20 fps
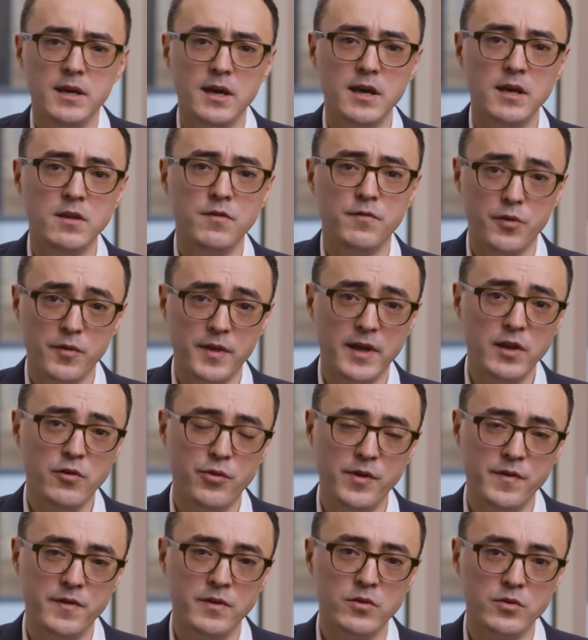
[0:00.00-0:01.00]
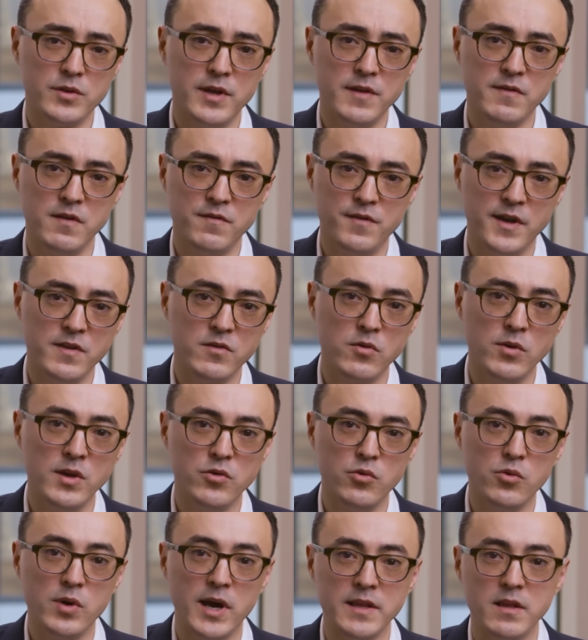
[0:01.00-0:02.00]
and for that reason, Odaseva is going
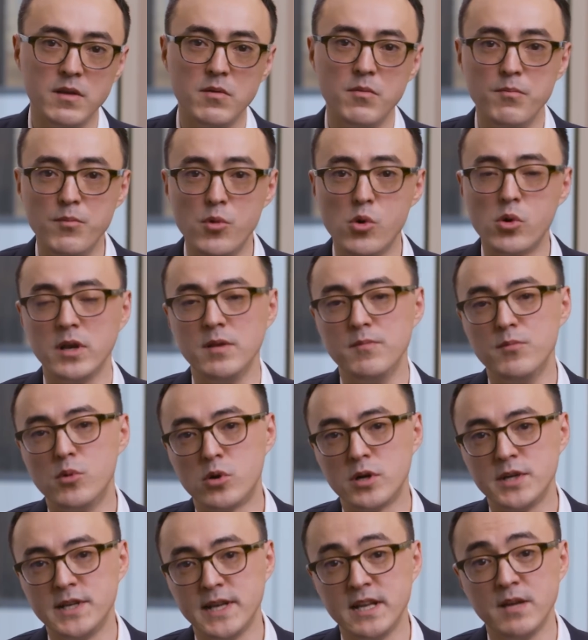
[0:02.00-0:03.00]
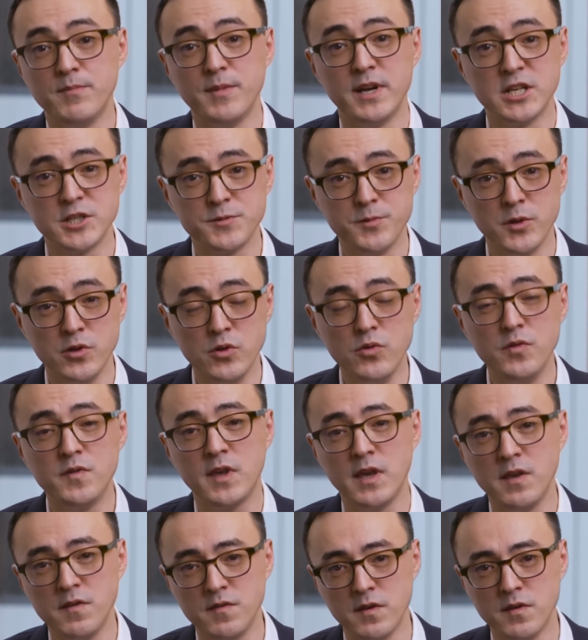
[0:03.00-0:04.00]
to add more and more data management use
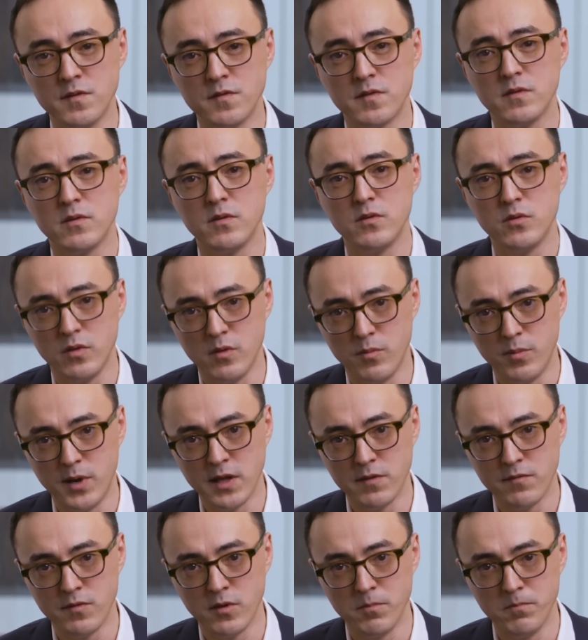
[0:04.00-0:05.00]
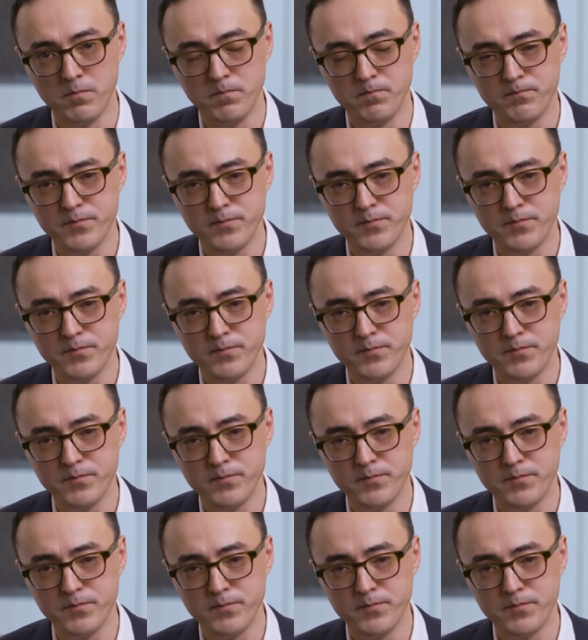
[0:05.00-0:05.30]
cases to the platform.